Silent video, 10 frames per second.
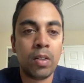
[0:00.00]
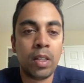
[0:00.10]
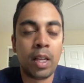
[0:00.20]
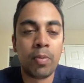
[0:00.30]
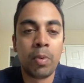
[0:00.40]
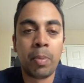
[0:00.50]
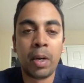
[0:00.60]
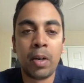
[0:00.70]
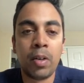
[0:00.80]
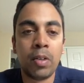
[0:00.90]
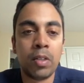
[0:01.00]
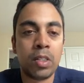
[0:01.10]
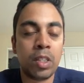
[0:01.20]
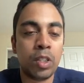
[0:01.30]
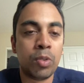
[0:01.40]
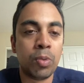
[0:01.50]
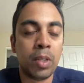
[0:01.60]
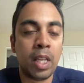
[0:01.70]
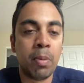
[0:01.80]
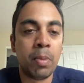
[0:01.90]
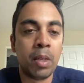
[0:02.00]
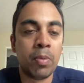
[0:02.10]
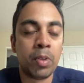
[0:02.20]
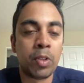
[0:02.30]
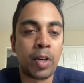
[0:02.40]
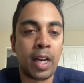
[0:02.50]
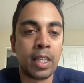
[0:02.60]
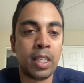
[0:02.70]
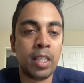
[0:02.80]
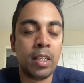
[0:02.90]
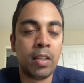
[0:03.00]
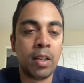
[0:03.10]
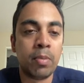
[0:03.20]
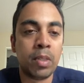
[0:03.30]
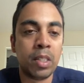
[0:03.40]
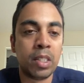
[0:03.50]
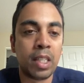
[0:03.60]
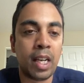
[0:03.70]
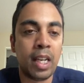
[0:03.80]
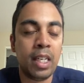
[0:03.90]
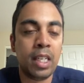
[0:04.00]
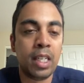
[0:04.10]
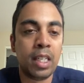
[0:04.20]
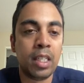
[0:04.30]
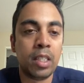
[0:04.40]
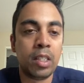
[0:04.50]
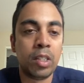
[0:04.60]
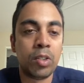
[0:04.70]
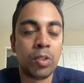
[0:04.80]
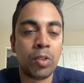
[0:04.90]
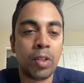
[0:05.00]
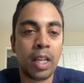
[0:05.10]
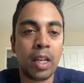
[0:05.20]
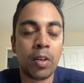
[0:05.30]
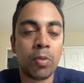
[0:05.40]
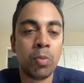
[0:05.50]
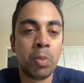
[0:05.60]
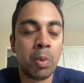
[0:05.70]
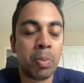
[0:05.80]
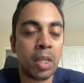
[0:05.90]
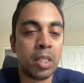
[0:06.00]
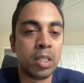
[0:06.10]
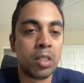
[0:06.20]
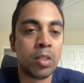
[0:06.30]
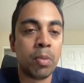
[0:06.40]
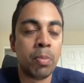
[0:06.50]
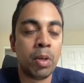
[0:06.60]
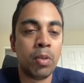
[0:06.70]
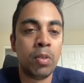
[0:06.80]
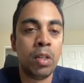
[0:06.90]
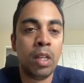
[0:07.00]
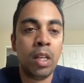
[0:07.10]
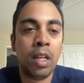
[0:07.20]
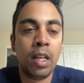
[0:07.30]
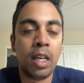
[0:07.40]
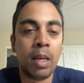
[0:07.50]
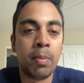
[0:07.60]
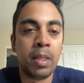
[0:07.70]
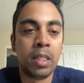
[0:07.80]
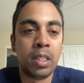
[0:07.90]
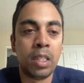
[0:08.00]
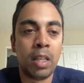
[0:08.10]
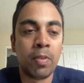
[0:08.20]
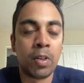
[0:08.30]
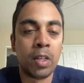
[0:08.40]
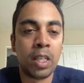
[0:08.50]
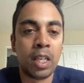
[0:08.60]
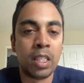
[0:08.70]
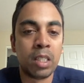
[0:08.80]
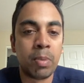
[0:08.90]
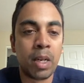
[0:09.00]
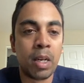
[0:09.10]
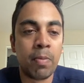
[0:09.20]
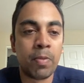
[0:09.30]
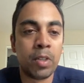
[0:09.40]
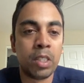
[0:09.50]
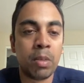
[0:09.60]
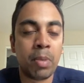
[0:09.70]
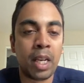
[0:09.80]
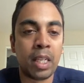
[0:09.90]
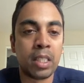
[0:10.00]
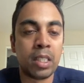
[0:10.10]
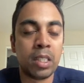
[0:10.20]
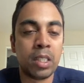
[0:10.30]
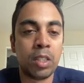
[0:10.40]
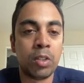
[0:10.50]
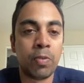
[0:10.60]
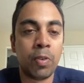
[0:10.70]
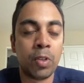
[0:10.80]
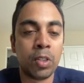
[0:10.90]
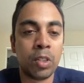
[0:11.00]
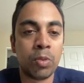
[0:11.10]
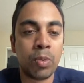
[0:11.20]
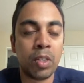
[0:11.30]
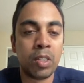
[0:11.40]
That repair stitch will then be retracted to the side, and an additional anchor will be placed into the bone. And they've already kind of sped it up for us and passed the stitch for us as well.